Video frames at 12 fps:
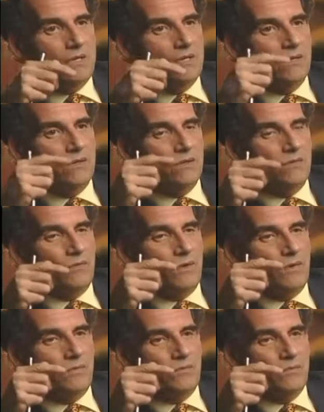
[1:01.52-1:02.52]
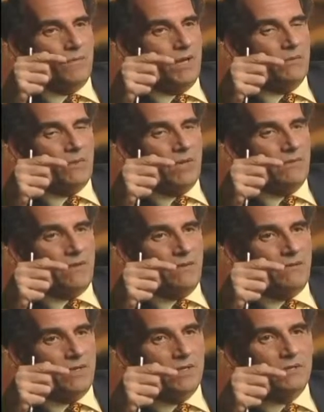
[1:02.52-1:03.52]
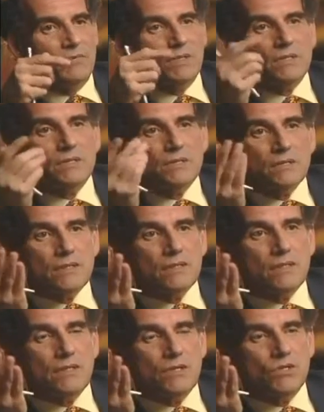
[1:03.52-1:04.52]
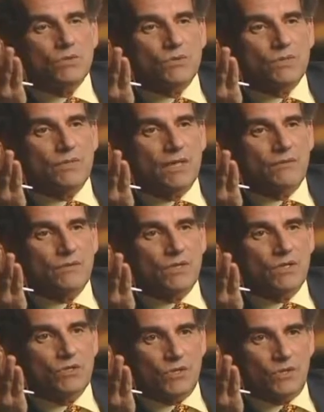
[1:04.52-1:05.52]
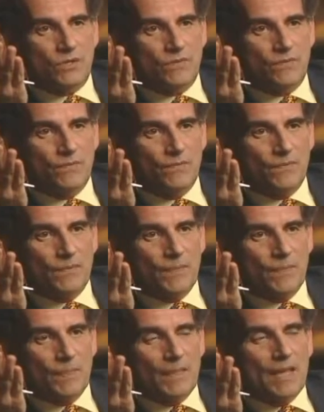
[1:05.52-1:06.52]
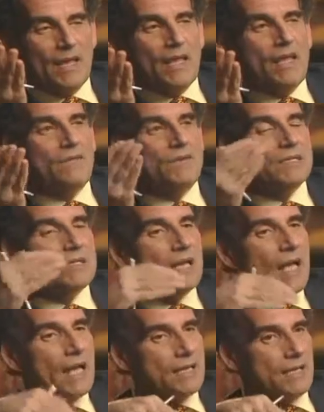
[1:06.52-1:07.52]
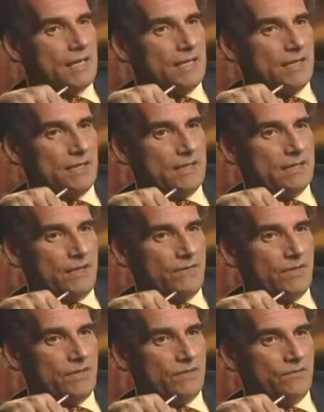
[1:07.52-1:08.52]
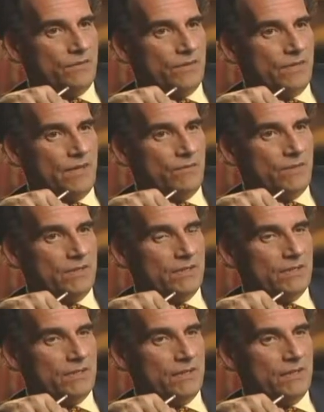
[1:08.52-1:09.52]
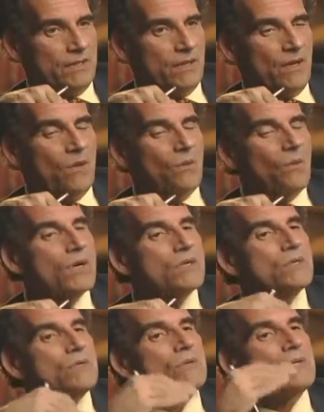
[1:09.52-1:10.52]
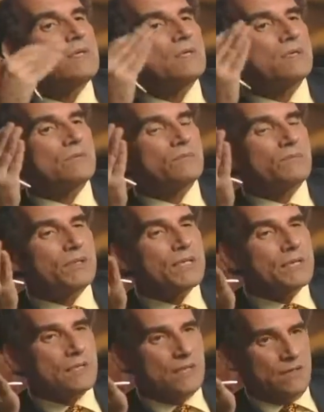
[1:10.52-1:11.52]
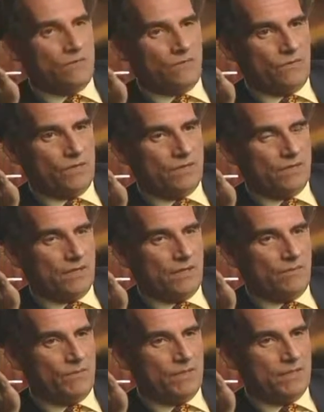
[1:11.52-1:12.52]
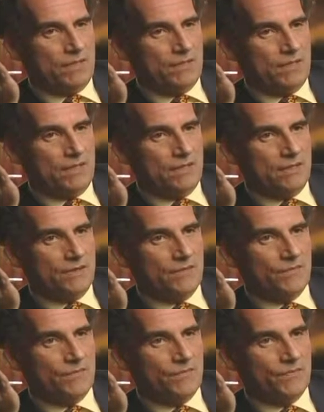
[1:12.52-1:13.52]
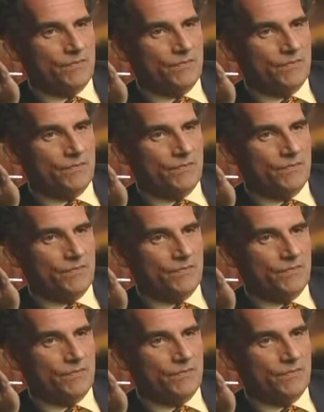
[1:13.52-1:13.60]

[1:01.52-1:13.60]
need to look for by way of evidence because the issue is definitional. If it's not taken as evidence for common descent, what do you need to complete the inference to common descent?